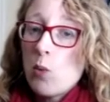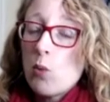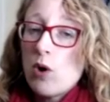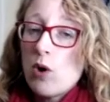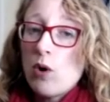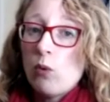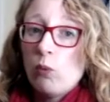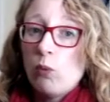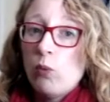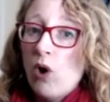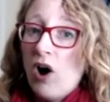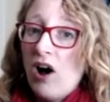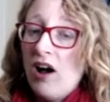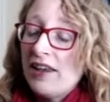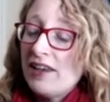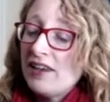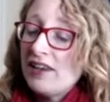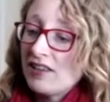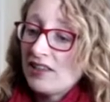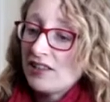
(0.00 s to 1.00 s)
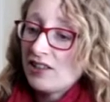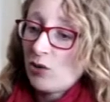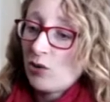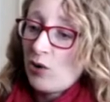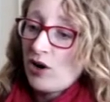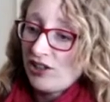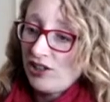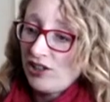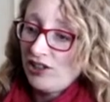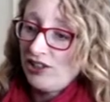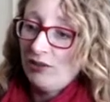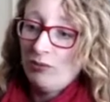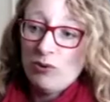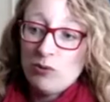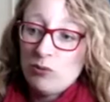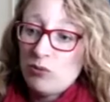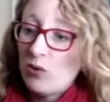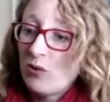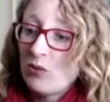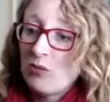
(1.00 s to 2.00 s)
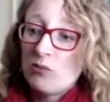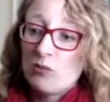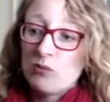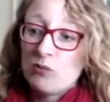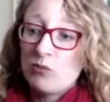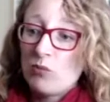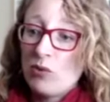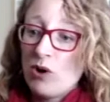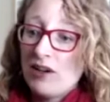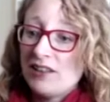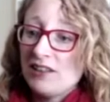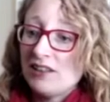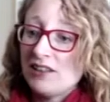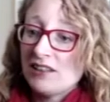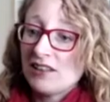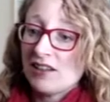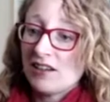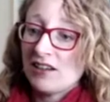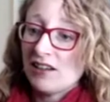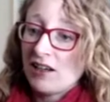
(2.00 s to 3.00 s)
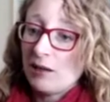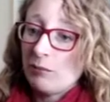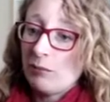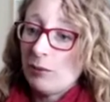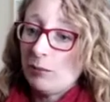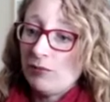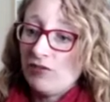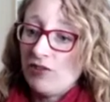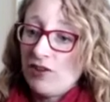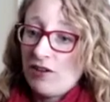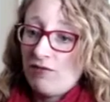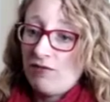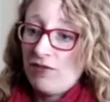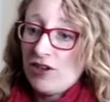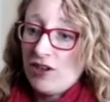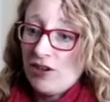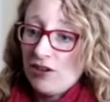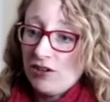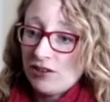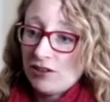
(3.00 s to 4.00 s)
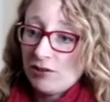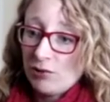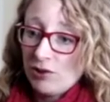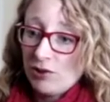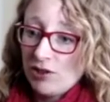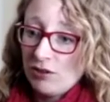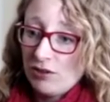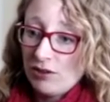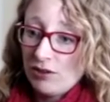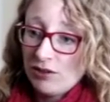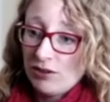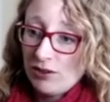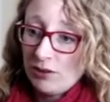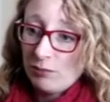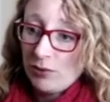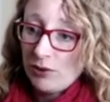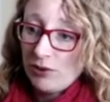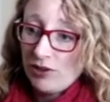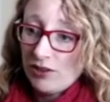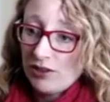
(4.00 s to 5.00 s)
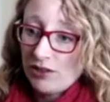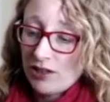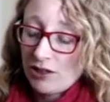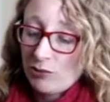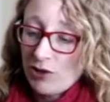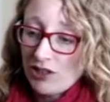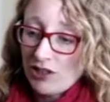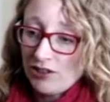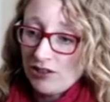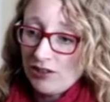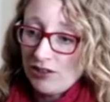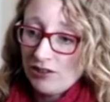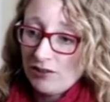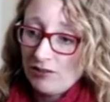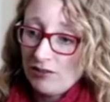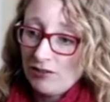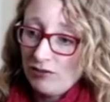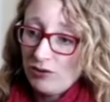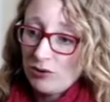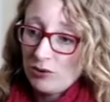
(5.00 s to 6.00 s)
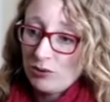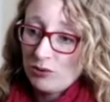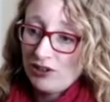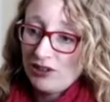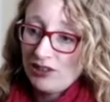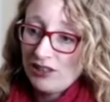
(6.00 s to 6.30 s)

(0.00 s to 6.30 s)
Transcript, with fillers: why this question what what why did this kind of come up for, for you this was you that, that put this question forward